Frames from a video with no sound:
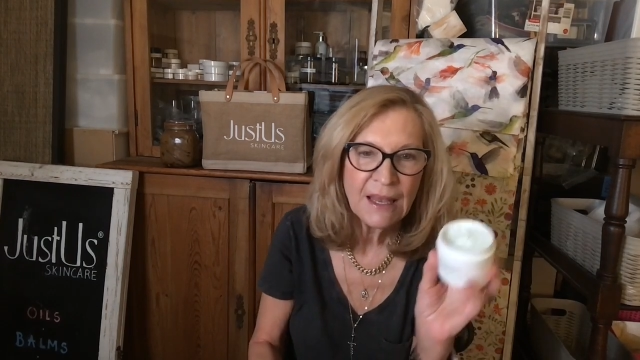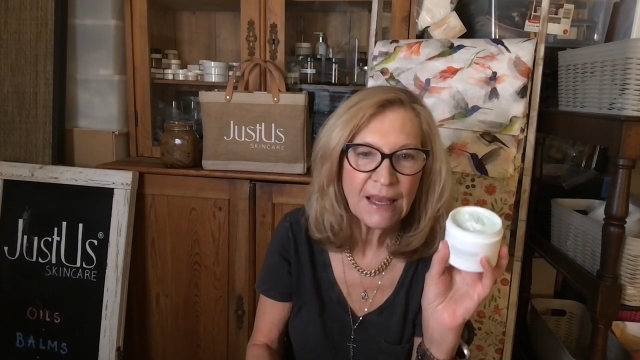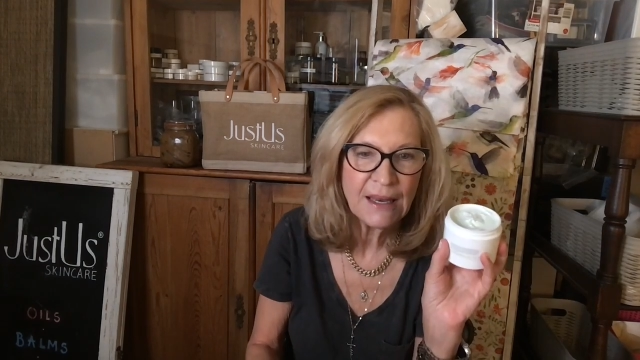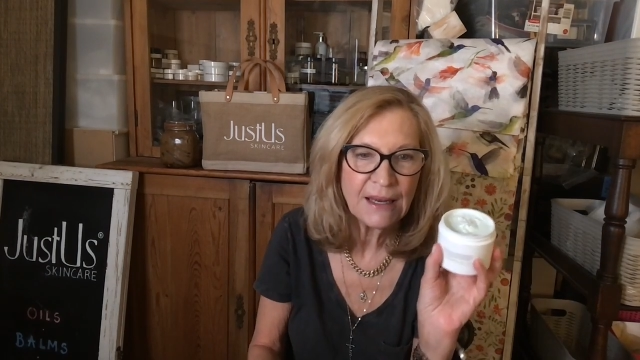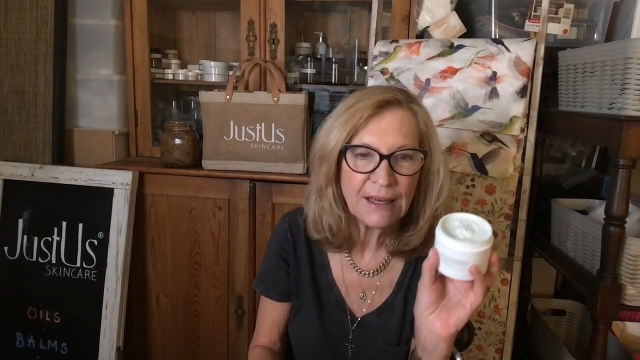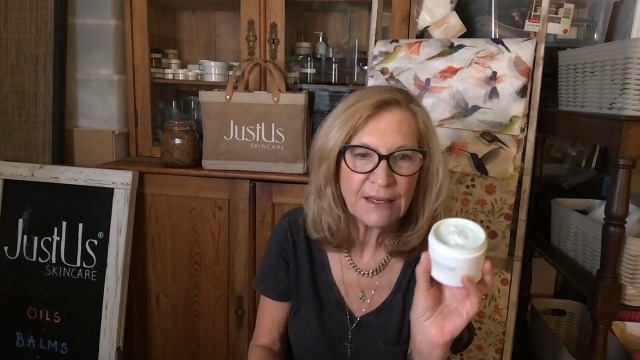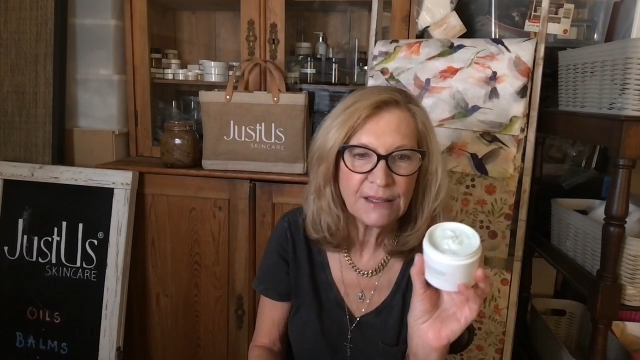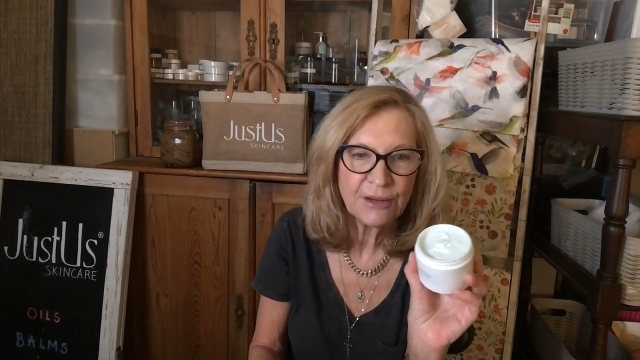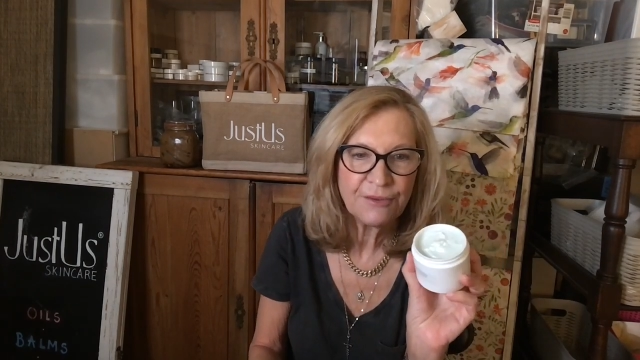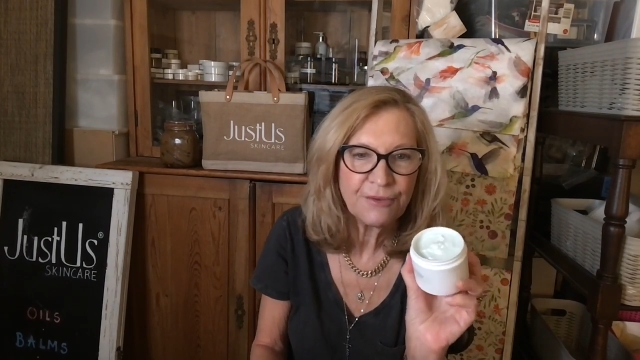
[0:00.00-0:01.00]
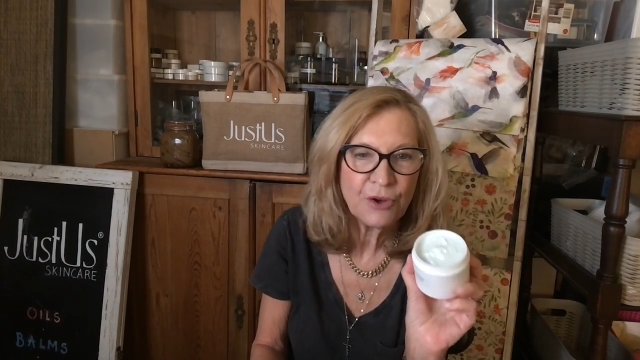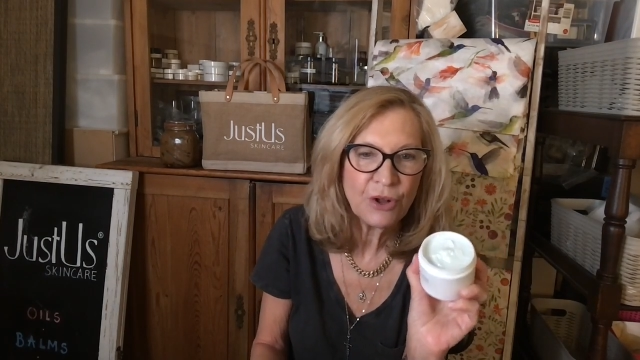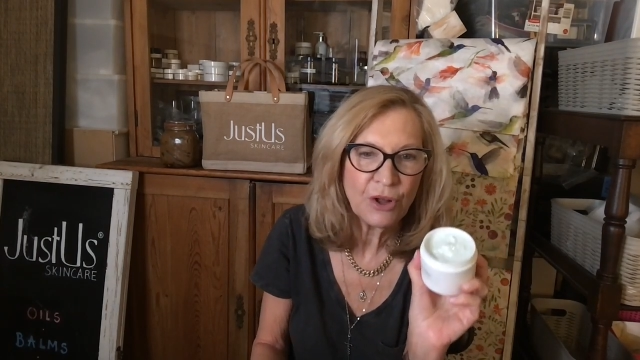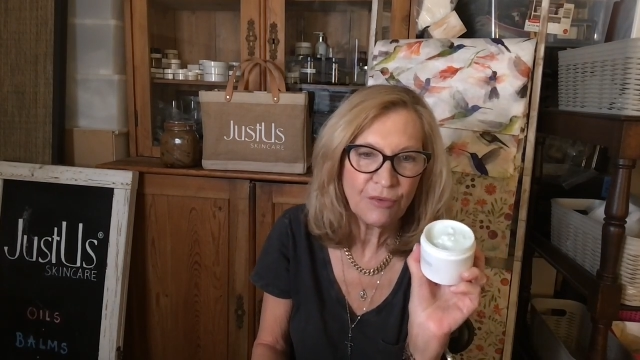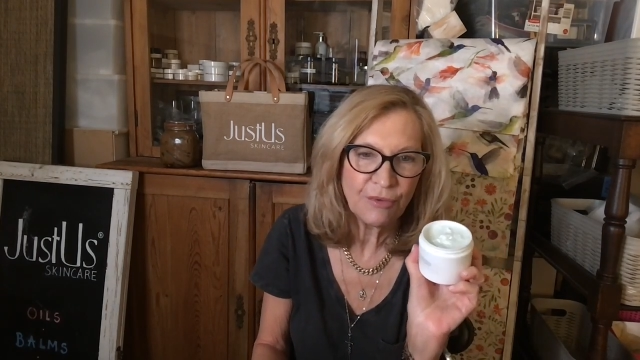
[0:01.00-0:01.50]
it is full
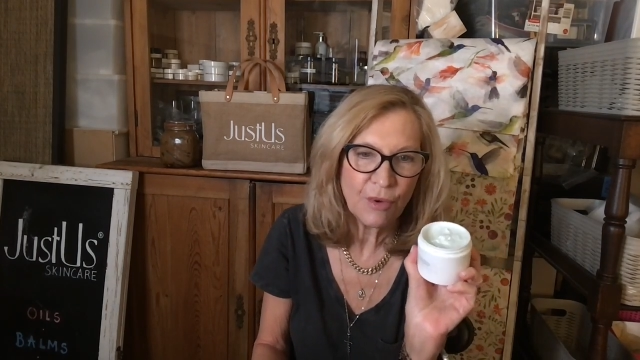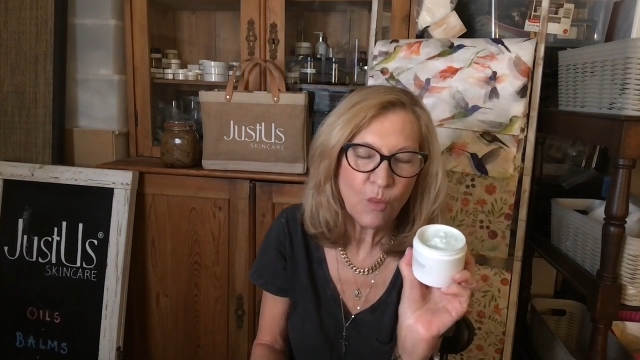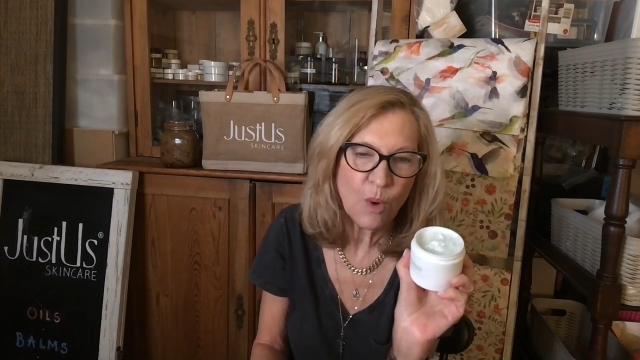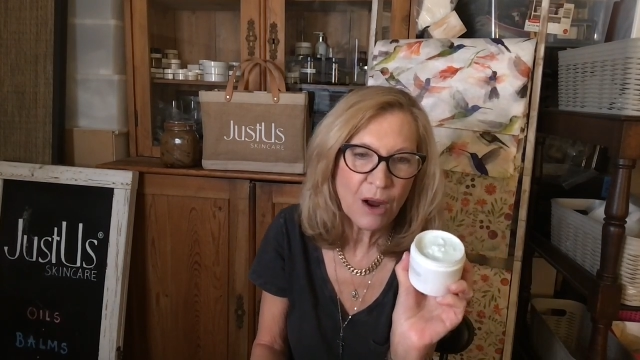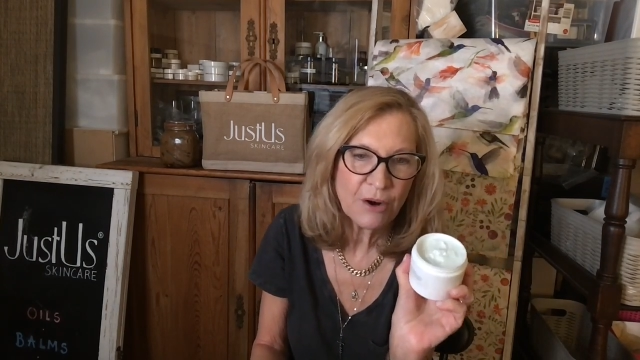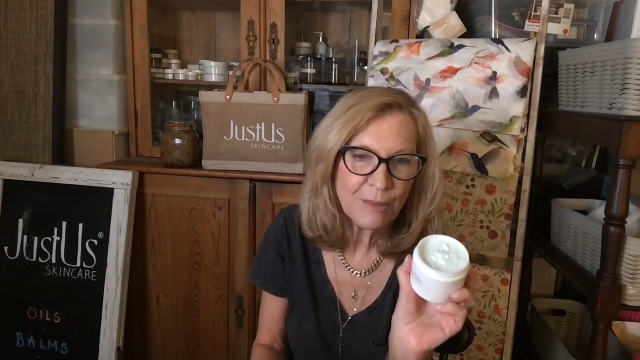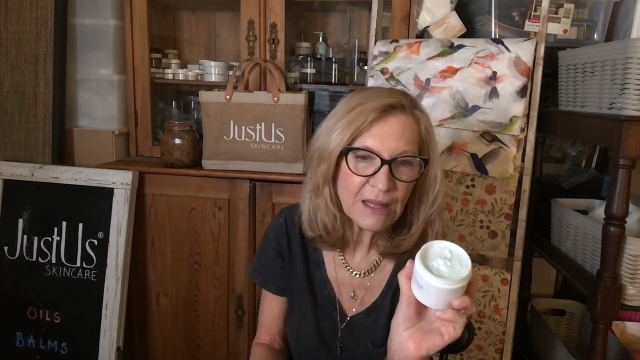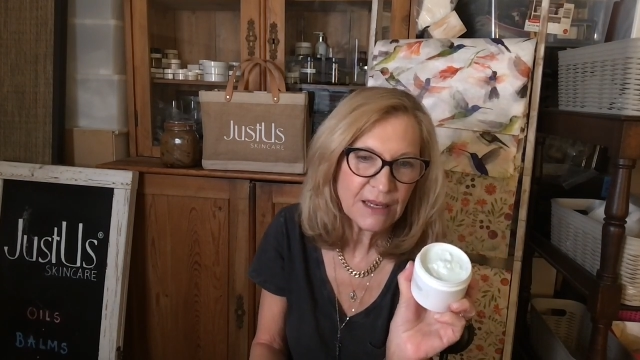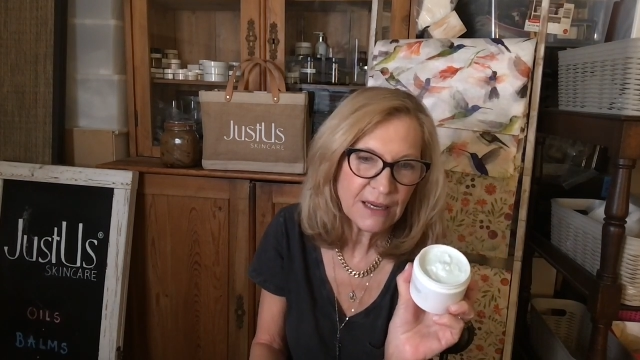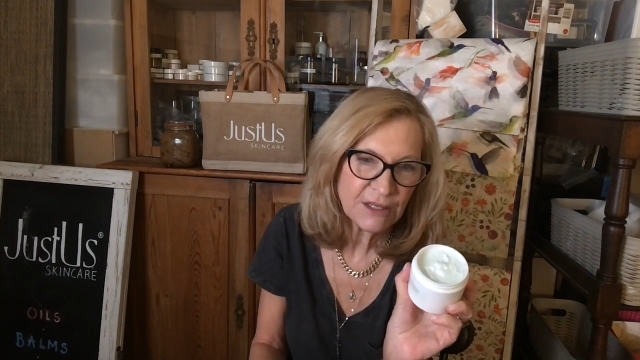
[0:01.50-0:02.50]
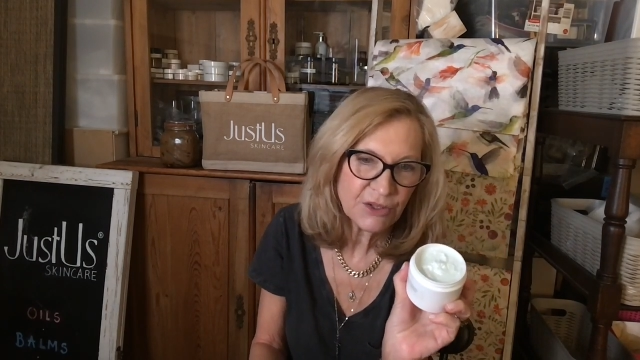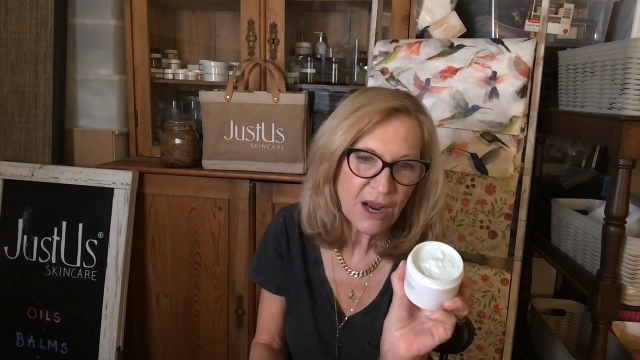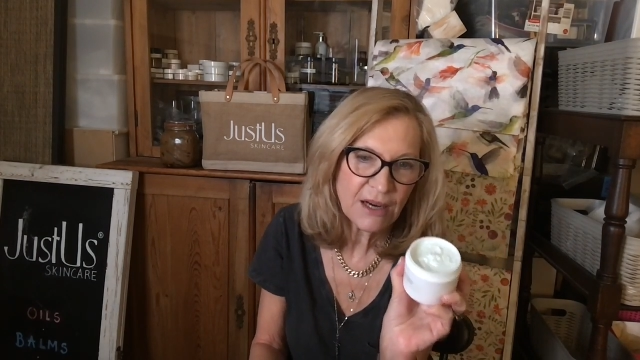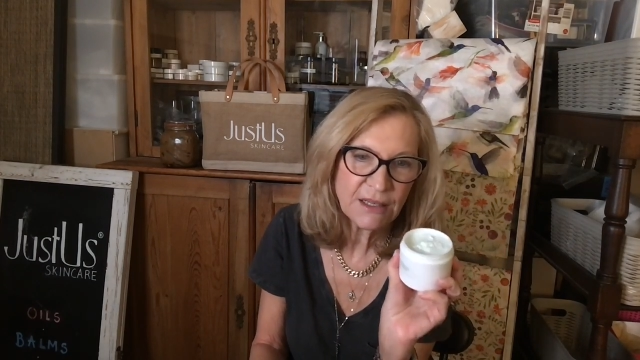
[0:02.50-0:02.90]
of watermelon extract,